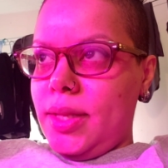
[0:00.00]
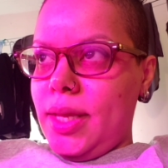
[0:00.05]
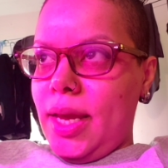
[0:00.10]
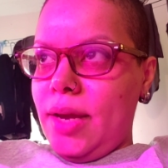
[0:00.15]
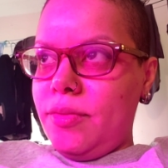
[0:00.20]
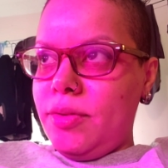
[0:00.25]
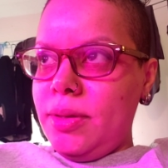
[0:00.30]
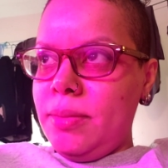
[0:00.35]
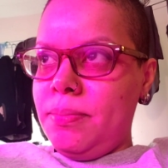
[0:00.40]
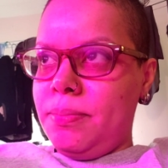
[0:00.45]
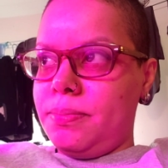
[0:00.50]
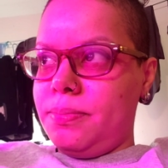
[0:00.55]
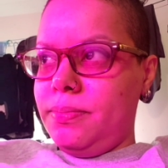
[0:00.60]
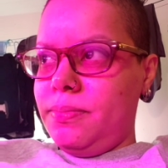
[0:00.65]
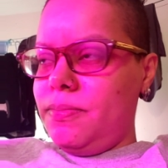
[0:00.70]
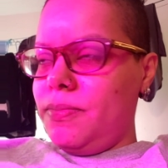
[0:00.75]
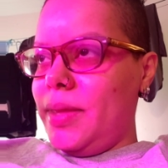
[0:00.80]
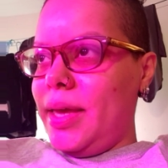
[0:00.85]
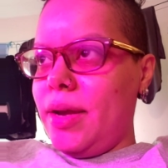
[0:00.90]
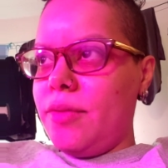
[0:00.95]

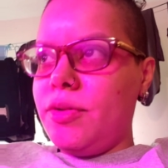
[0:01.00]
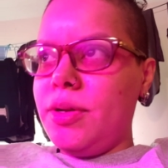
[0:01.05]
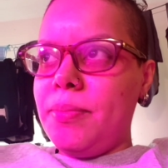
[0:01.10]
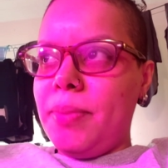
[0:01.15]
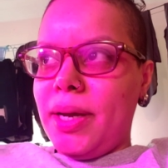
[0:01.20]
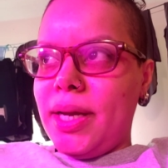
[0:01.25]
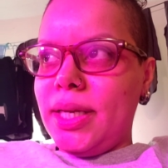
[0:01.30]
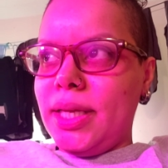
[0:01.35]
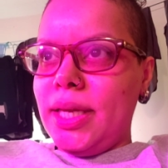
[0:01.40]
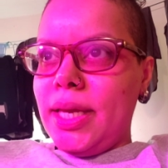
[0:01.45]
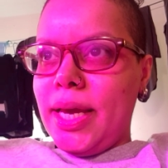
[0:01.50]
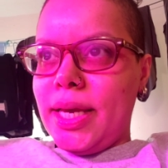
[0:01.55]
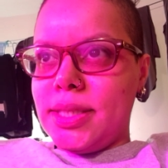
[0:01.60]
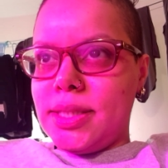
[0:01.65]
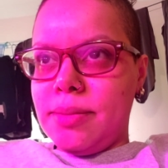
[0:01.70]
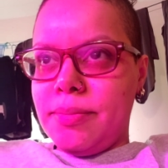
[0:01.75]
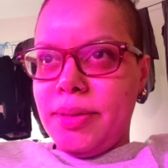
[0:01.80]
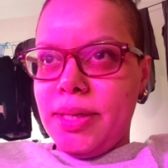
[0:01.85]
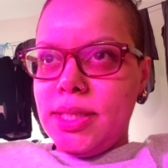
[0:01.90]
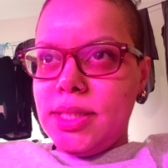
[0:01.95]
everybody
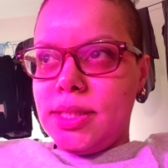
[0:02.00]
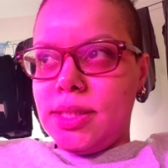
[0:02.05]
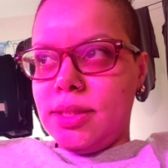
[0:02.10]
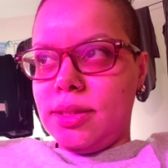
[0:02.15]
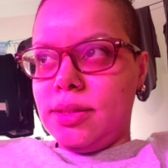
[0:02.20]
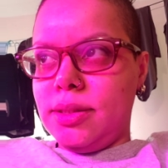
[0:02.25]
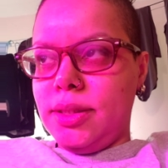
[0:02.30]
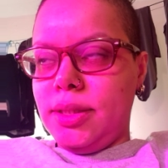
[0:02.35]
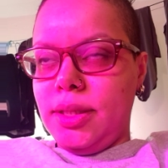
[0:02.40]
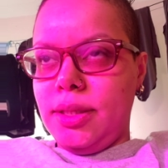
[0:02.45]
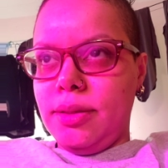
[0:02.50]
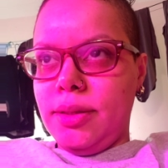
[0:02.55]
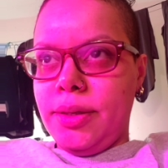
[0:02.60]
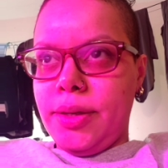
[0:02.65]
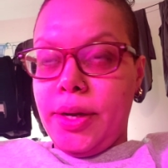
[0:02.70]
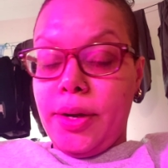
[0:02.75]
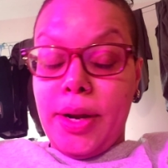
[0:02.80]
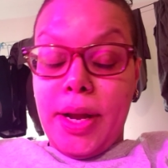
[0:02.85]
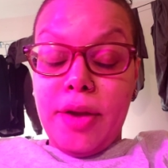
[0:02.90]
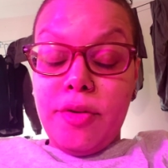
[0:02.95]
has to basically,
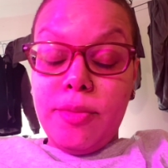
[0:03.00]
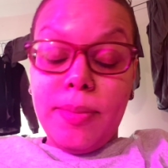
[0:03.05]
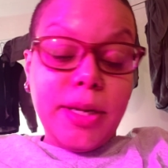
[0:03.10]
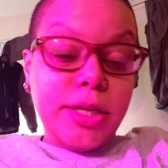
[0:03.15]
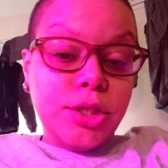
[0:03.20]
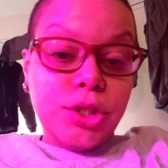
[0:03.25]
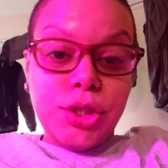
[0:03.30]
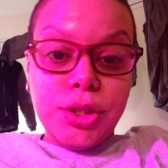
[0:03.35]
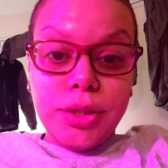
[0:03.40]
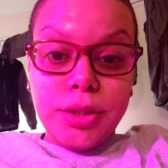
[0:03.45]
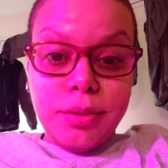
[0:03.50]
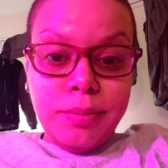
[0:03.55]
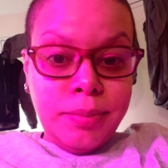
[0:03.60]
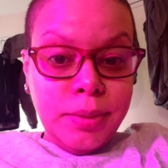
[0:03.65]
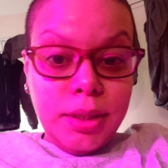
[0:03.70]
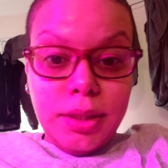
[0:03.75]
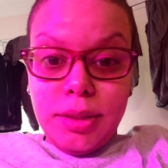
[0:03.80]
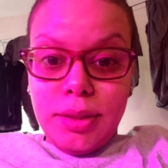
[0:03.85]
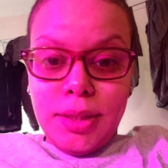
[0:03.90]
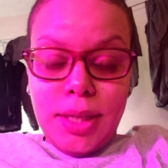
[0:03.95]
or everybody should
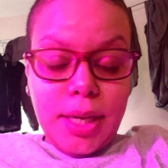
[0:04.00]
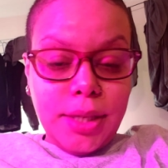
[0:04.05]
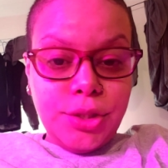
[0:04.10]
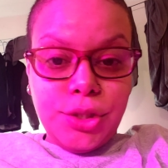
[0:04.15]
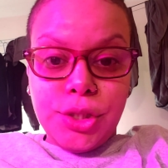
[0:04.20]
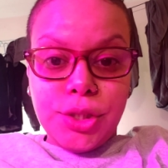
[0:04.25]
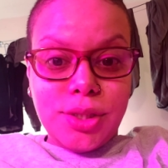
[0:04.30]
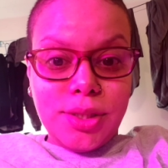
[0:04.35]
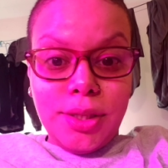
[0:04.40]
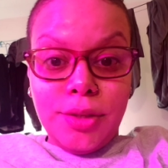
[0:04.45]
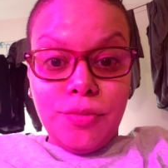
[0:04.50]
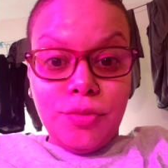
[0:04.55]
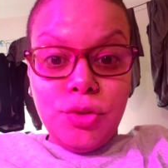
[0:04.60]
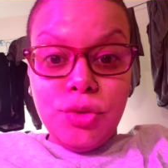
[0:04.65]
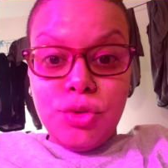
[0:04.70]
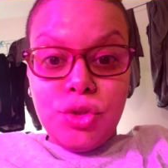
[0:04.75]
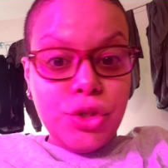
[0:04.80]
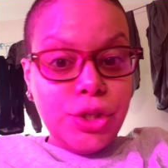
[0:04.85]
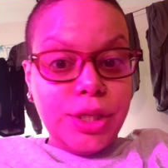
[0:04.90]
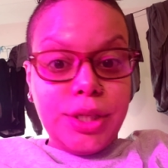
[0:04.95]
be, not just, if
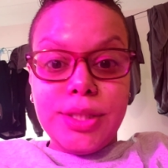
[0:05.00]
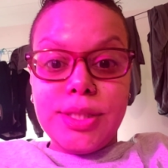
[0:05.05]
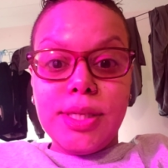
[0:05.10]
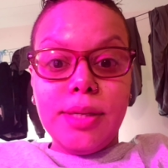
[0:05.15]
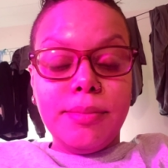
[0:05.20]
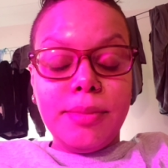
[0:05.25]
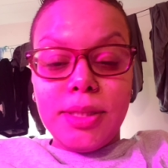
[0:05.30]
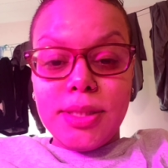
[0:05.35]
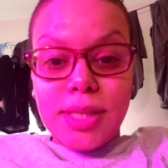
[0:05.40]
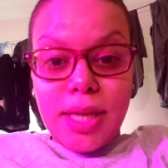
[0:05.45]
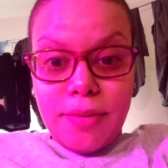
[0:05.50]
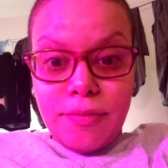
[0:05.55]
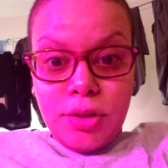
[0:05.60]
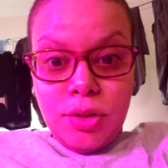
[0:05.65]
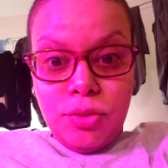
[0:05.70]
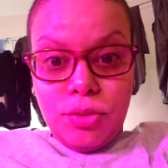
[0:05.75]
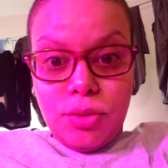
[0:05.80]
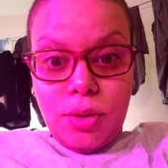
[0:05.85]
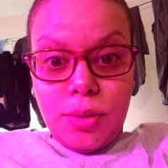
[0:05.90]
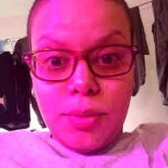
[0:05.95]
you drinking something that's
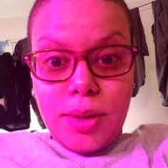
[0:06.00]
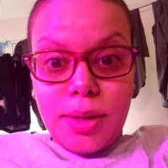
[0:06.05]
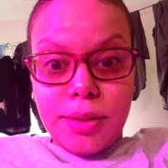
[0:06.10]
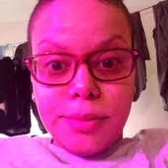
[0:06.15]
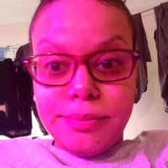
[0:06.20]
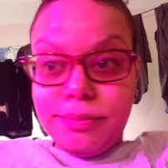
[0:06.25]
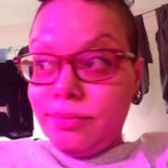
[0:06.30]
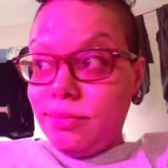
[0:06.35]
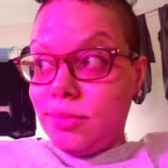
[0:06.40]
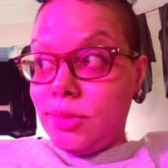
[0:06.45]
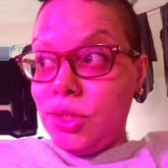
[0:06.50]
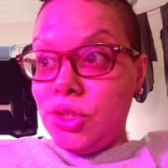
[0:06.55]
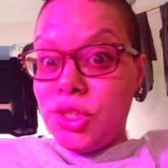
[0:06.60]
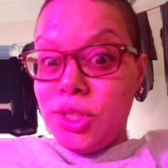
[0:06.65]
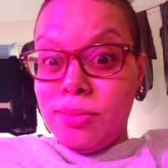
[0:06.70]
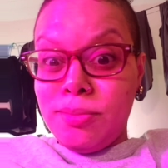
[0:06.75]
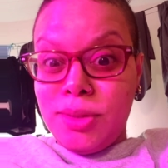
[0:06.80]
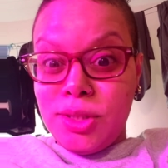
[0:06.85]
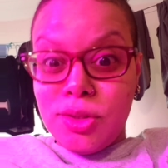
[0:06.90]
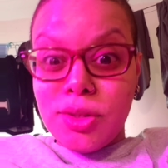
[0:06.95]
having you throw up, you
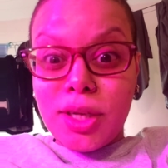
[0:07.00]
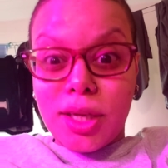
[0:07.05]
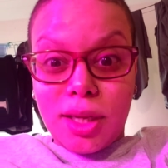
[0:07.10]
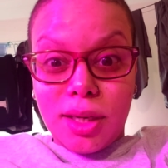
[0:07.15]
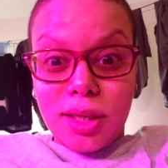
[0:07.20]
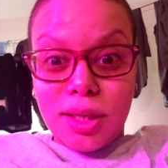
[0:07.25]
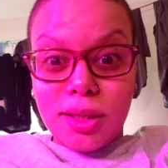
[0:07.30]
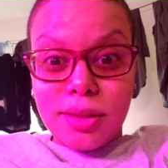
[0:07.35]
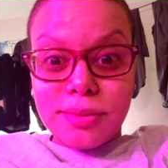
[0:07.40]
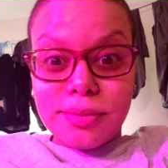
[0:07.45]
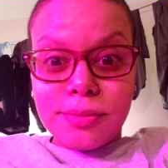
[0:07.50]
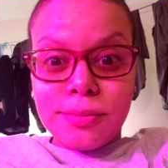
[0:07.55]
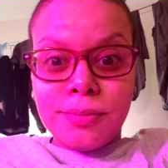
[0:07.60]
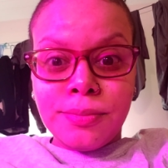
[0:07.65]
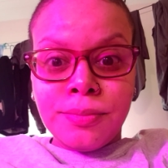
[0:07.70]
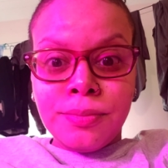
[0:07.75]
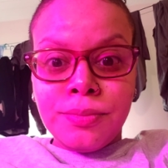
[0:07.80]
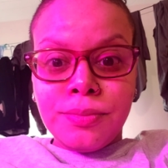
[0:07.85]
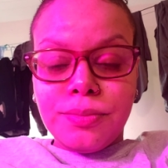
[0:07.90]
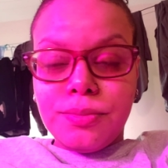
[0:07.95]
shouldn't be drinking it.
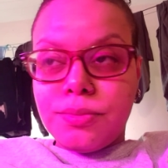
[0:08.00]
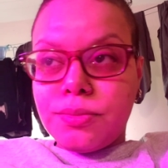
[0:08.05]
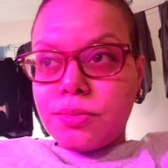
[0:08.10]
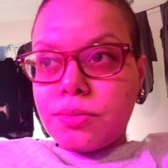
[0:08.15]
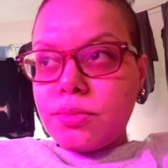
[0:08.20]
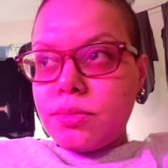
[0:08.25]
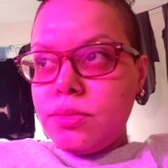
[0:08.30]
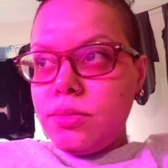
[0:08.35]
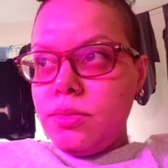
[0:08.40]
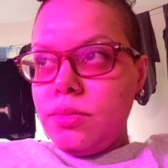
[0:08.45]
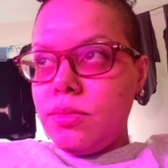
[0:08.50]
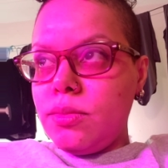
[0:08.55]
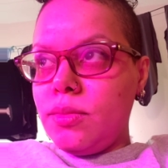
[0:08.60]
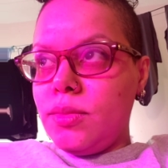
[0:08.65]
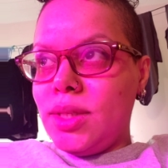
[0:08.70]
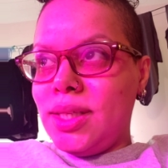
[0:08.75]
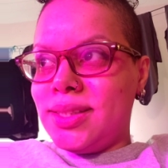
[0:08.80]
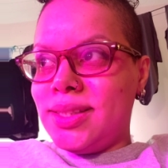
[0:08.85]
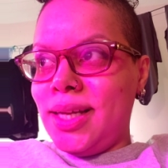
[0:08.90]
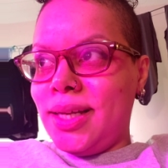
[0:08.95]

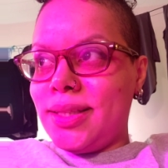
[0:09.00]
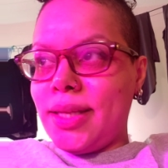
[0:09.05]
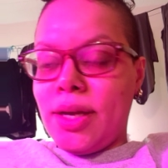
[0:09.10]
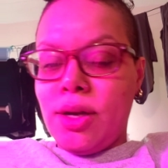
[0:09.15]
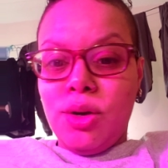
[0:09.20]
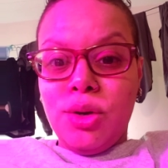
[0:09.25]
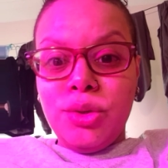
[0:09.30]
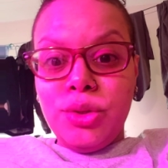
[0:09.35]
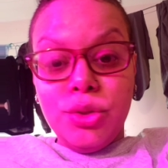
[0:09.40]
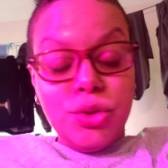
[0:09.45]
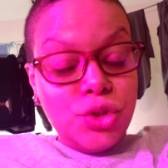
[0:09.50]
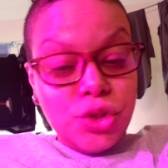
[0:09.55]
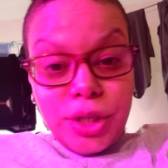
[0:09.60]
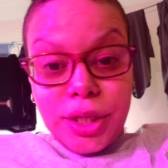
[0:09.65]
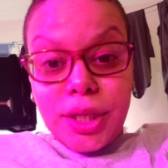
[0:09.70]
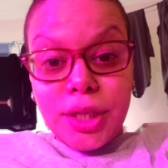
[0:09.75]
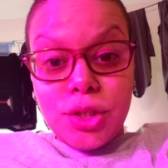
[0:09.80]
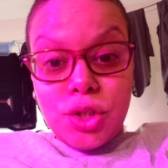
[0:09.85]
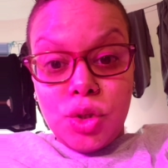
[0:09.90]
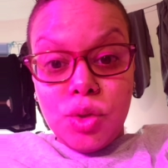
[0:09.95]
It's not that, oh, you're
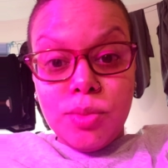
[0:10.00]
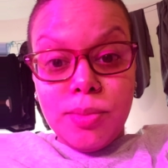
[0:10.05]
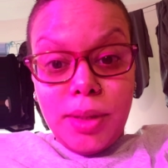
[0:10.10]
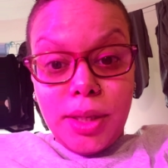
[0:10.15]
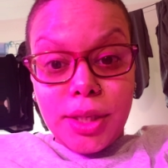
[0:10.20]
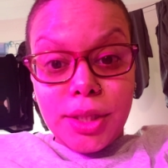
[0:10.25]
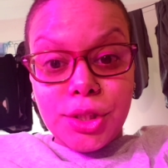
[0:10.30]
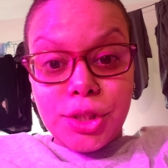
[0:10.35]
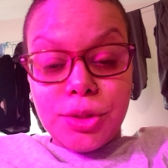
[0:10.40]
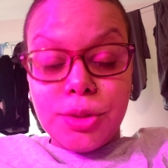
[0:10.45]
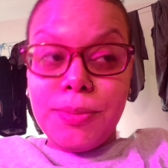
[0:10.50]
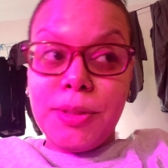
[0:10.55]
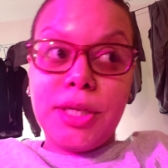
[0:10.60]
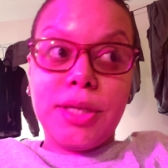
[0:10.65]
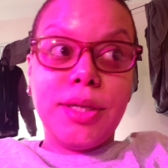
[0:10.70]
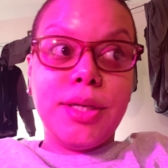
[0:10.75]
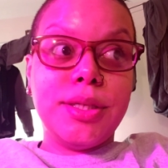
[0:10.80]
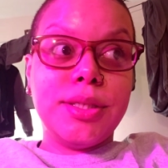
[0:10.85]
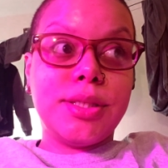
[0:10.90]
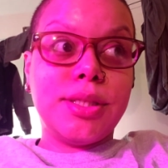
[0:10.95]
drinking too much,
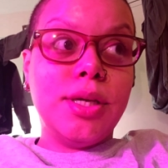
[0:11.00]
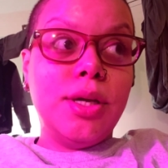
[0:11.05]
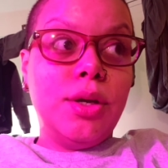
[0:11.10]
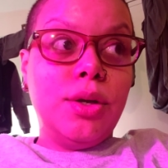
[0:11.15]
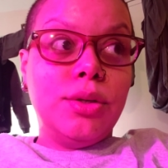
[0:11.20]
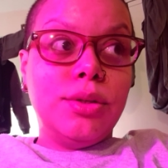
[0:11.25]
because